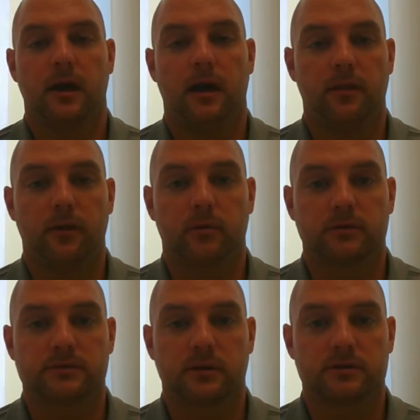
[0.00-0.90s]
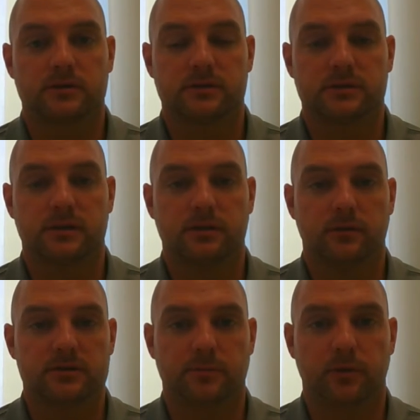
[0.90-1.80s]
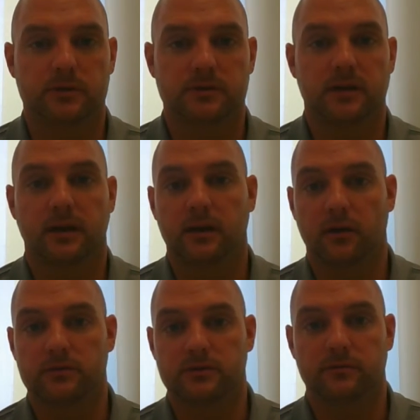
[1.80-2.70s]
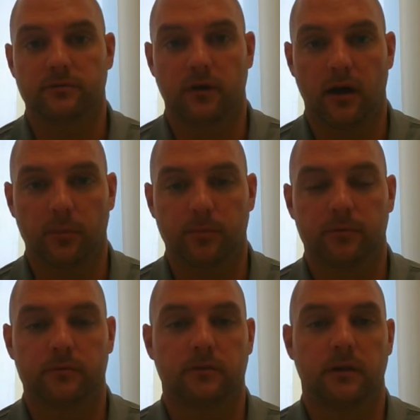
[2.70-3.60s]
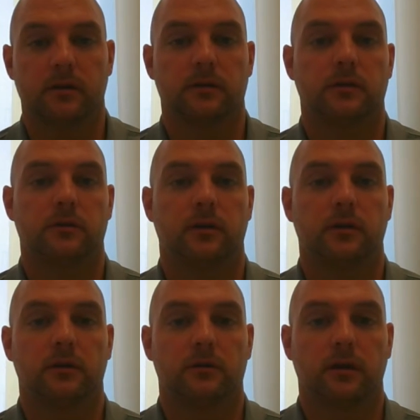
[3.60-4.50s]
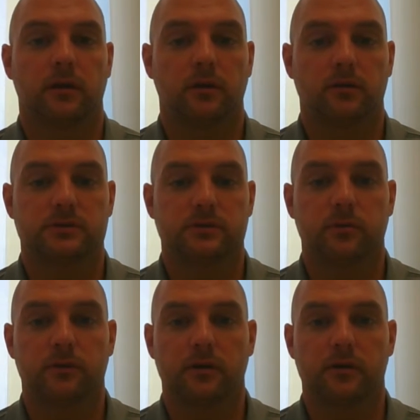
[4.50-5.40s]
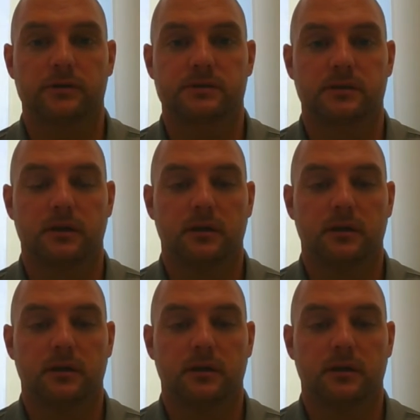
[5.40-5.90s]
and they will start to see you as a person they can go to for help. They can go to when there's